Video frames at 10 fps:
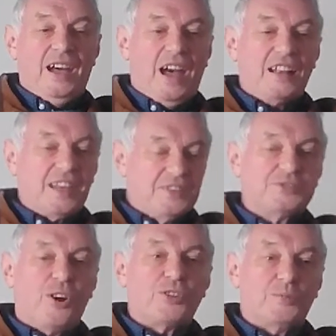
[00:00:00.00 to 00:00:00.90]
I'll
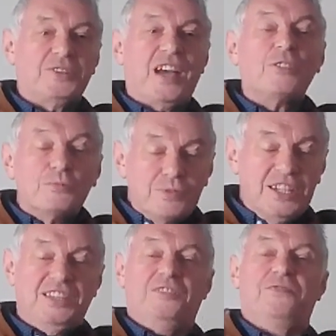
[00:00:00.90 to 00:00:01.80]
get the document and I'll
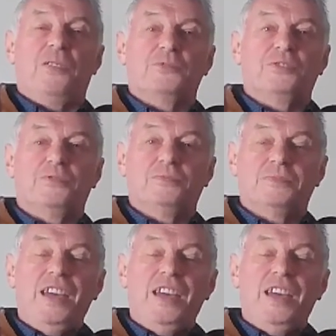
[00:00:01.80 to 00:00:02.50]
read it from you.